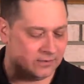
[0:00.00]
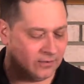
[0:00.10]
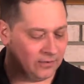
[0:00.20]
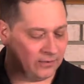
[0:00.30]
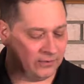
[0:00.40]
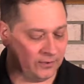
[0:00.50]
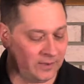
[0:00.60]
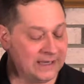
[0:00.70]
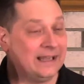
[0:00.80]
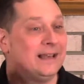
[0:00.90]
Do, do
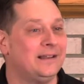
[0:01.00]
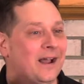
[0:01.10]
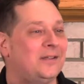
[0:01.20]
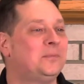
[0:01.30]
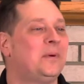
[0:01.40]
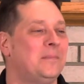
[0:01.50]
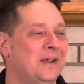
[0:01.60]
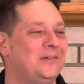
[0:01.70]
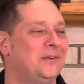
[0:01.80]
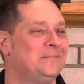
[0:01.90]
we need God's
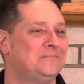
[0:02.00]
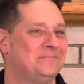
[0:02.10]
permission?